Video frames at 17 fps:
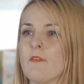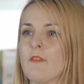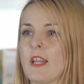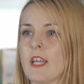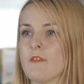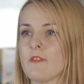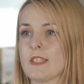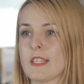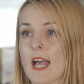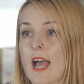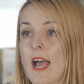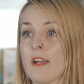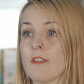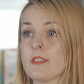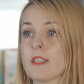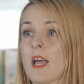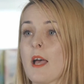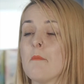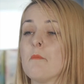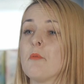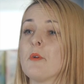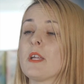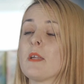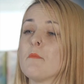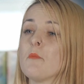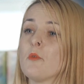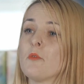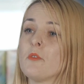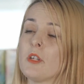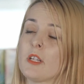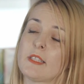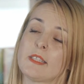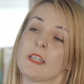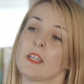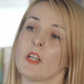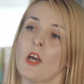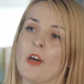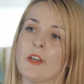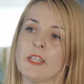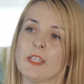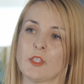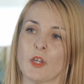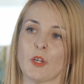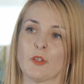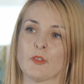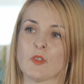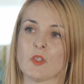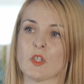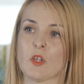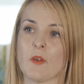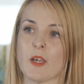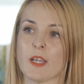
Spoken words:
flavours out and bringing more nutty and honey tones to